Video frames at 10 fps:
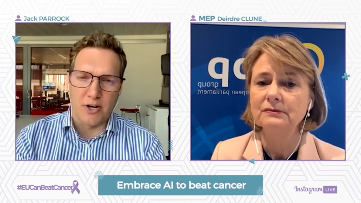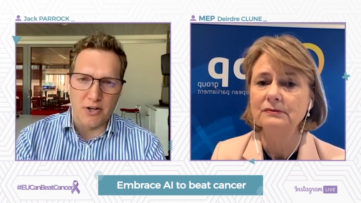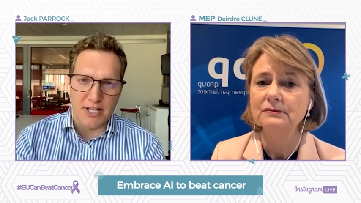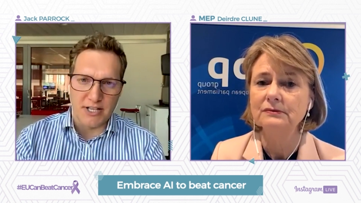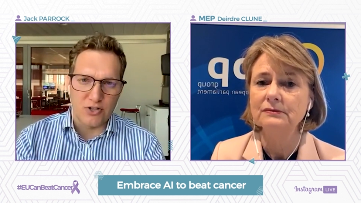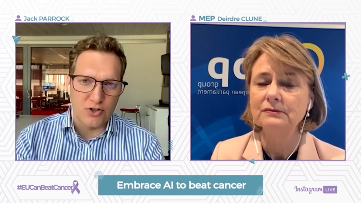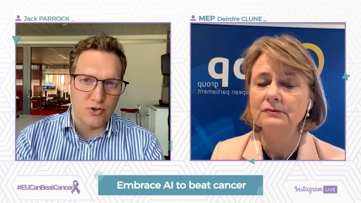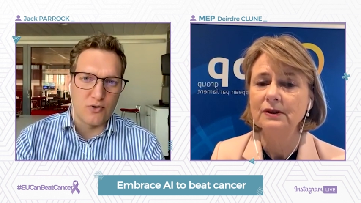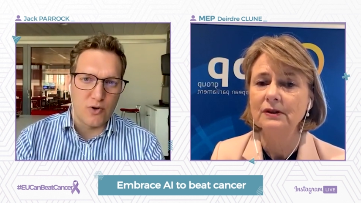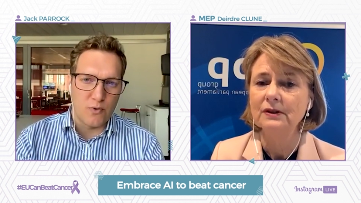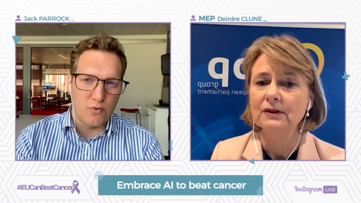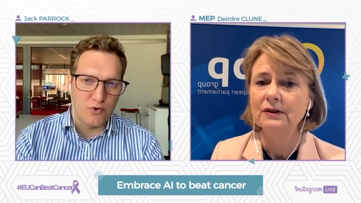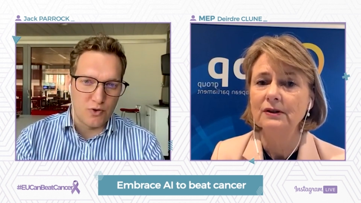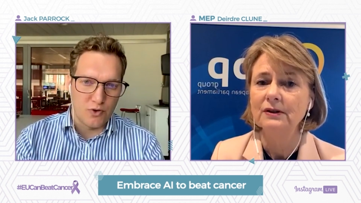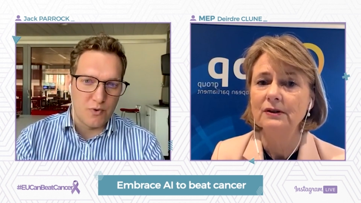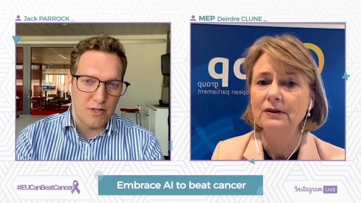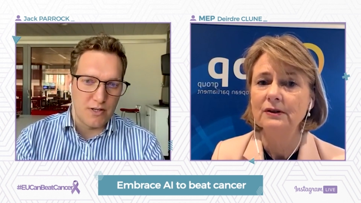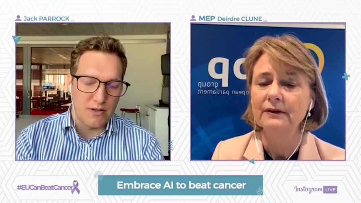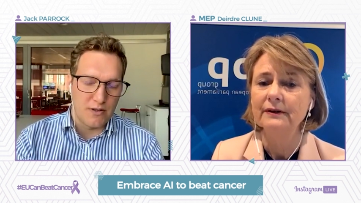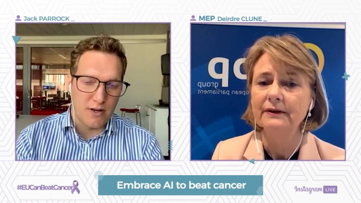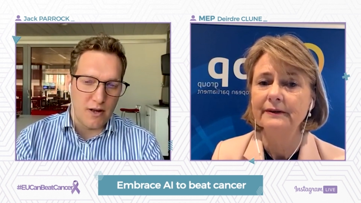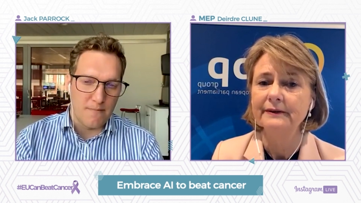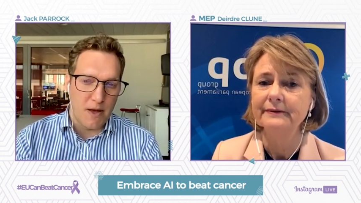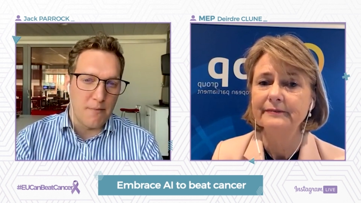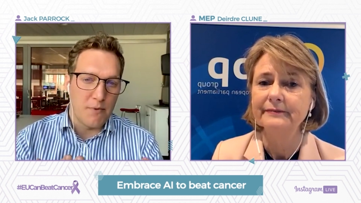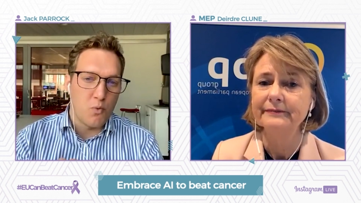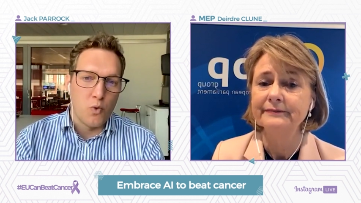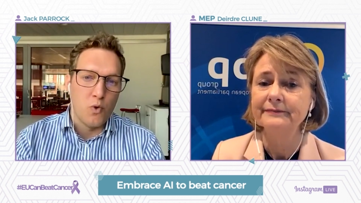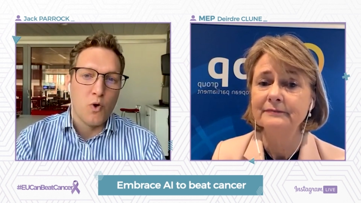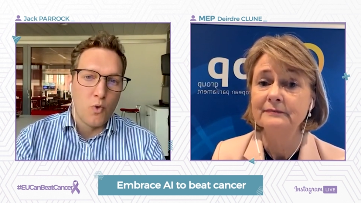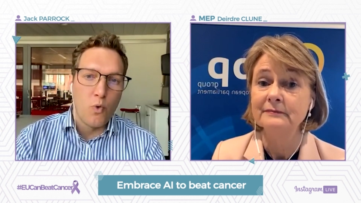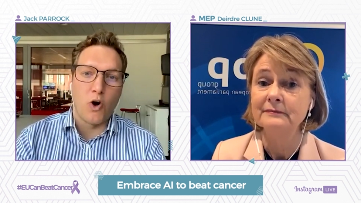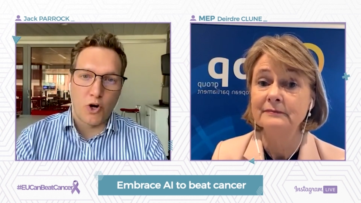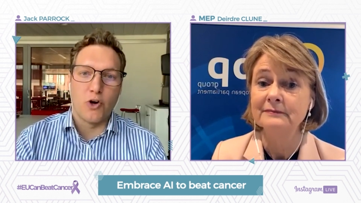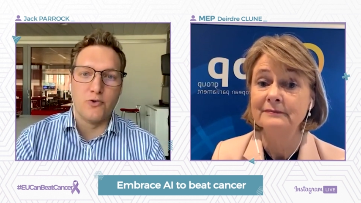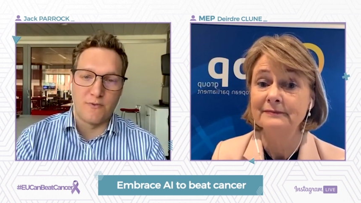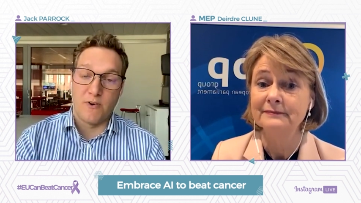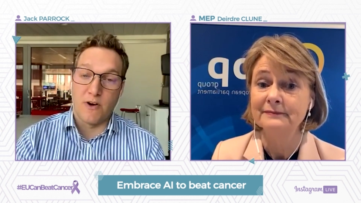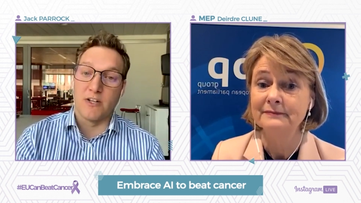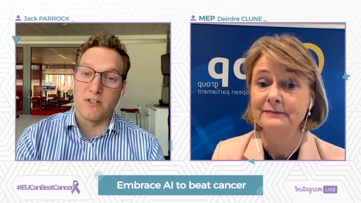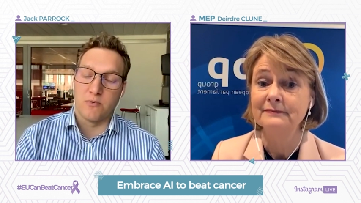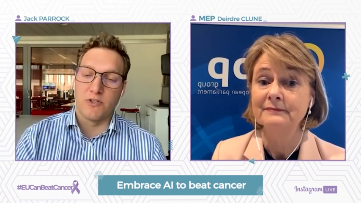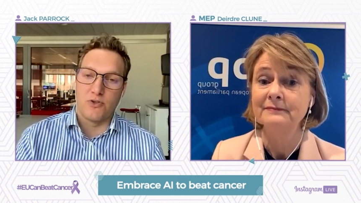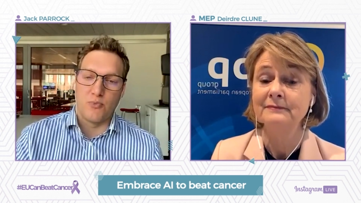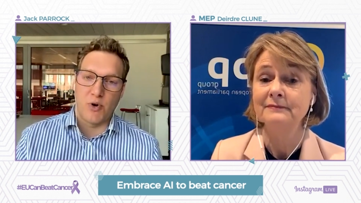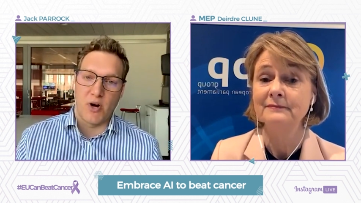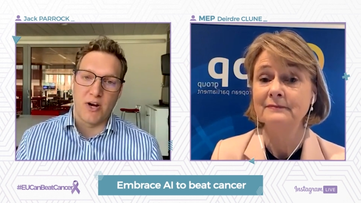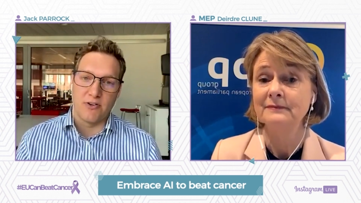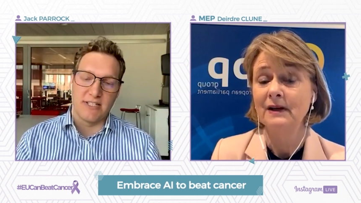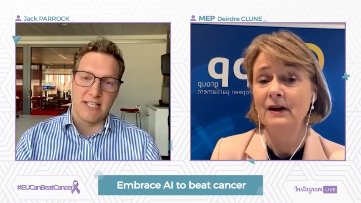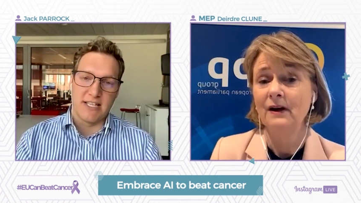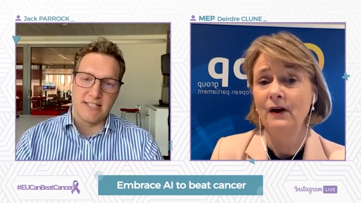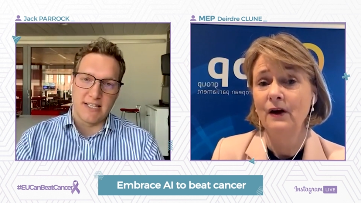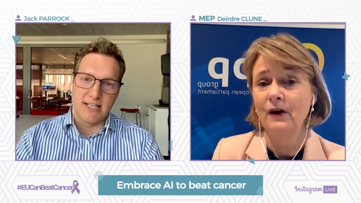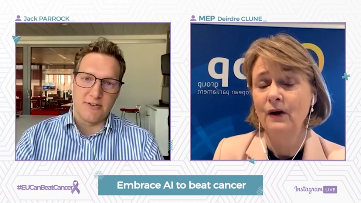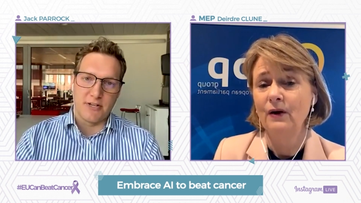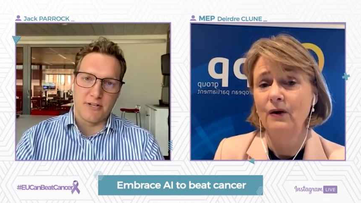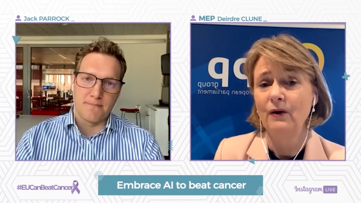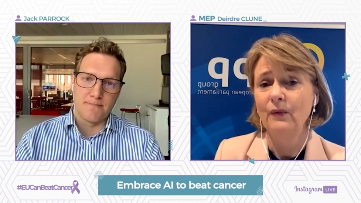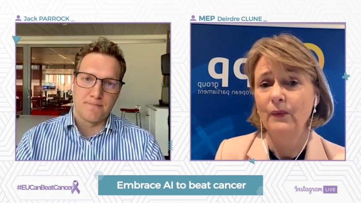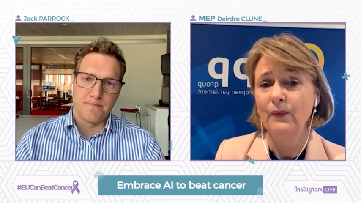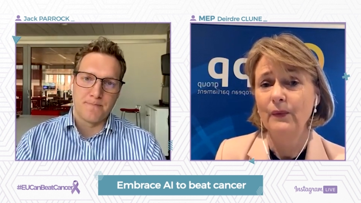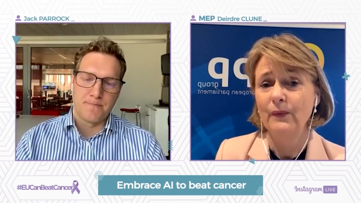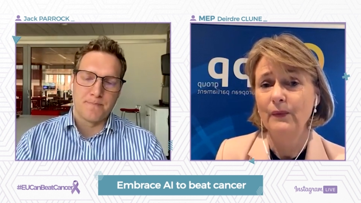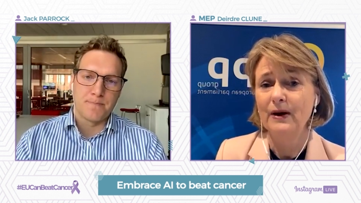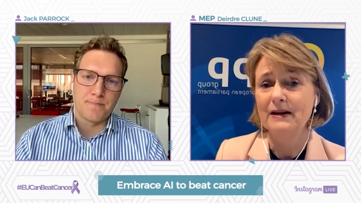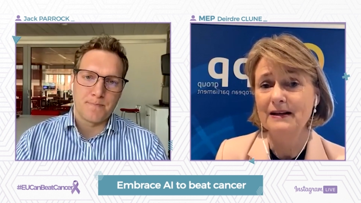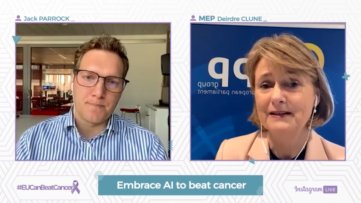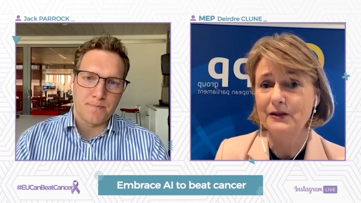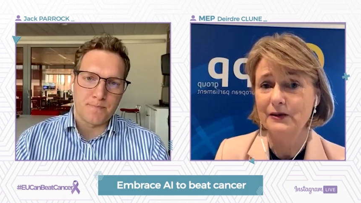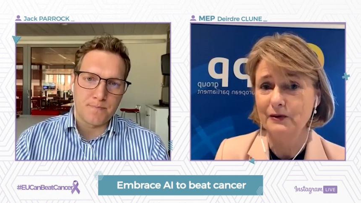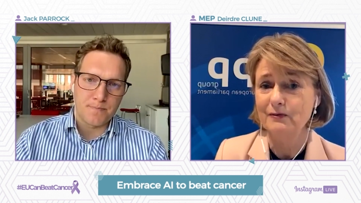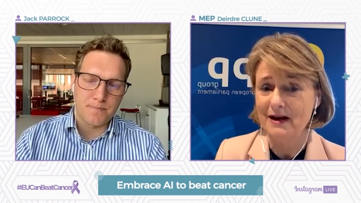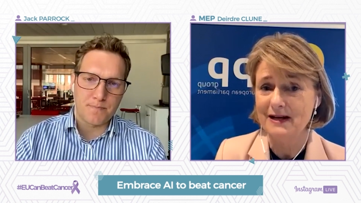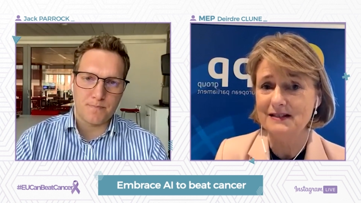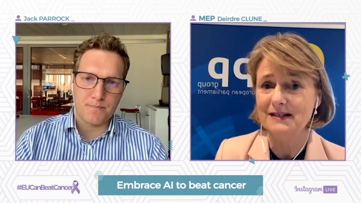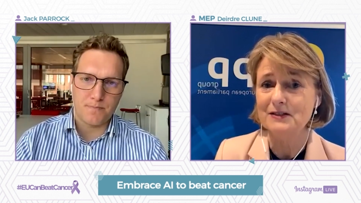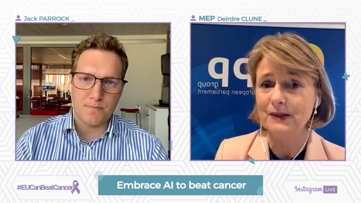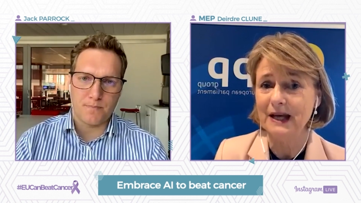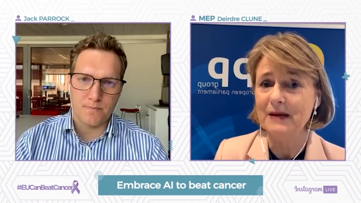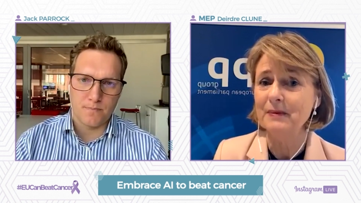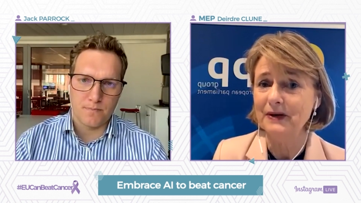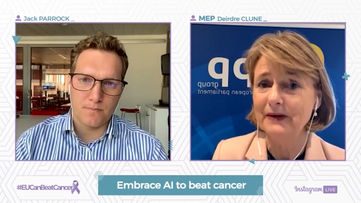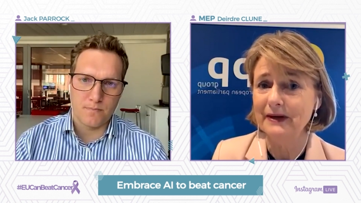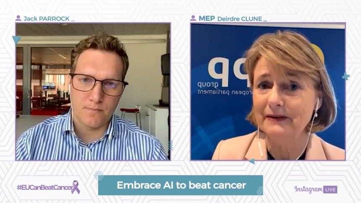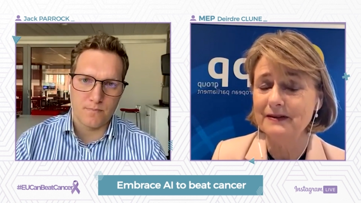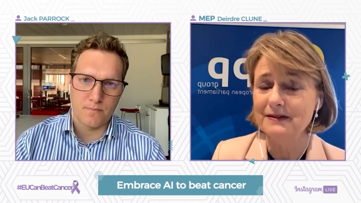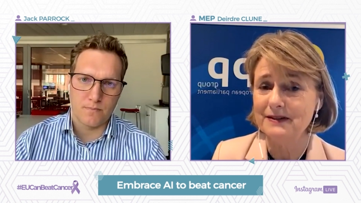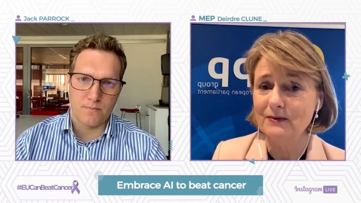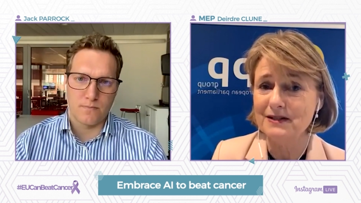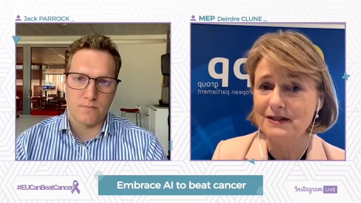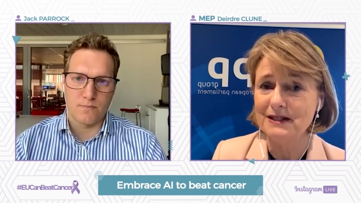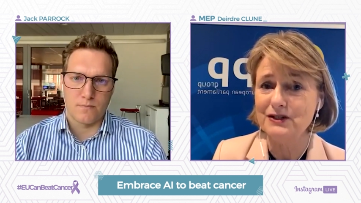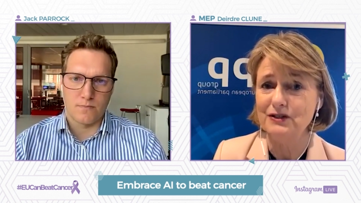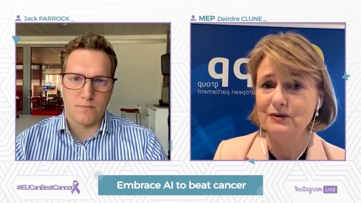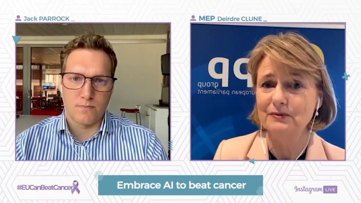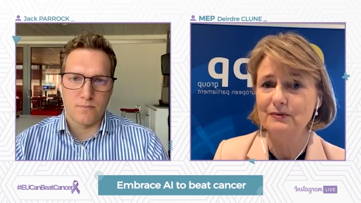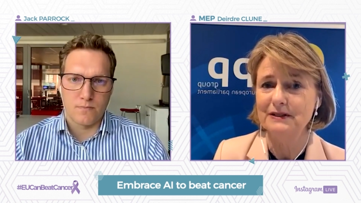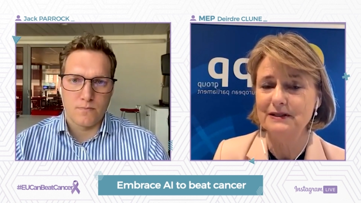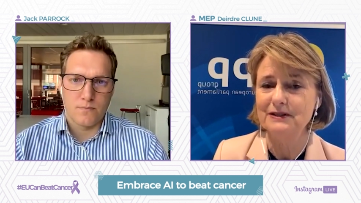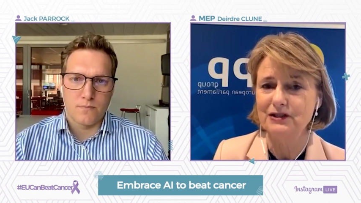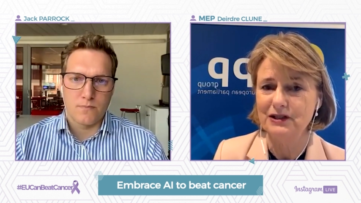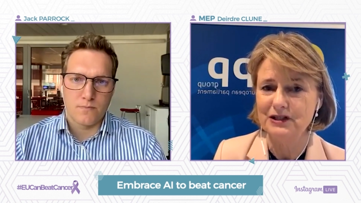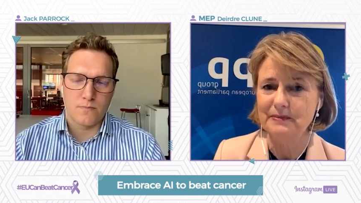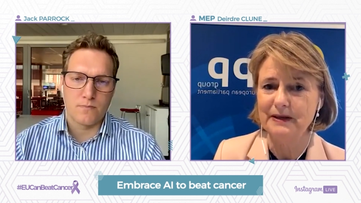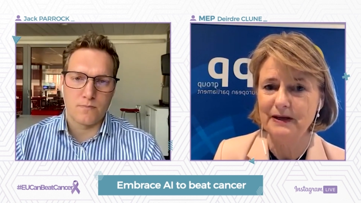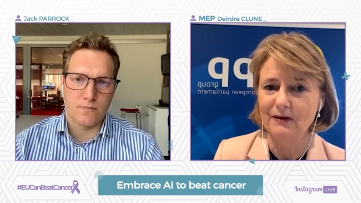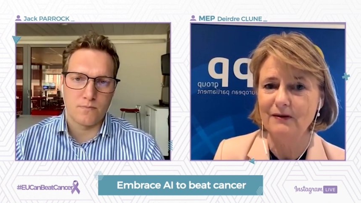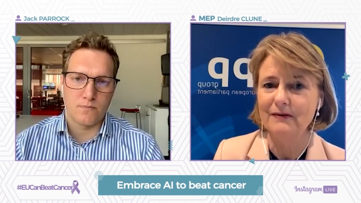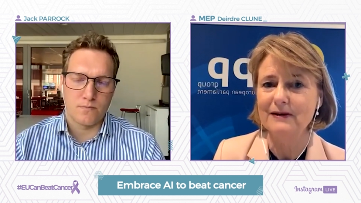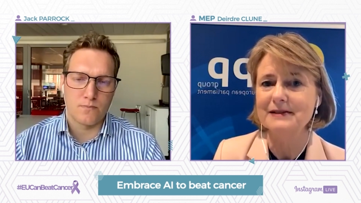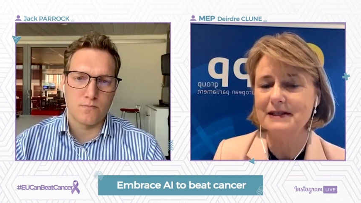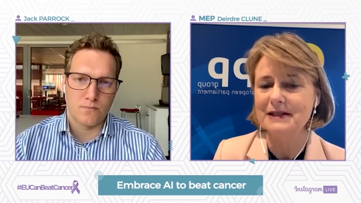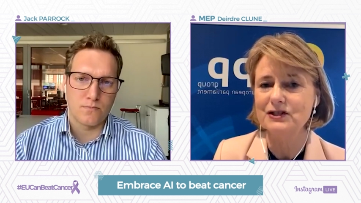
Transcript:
Speaker 1: on this. Should, should we, I mean, what goes first? What's your priority in this area?
Speaker 2: Well, I think you're right. That's what came up in our hearings. There was an issue with G D P R and data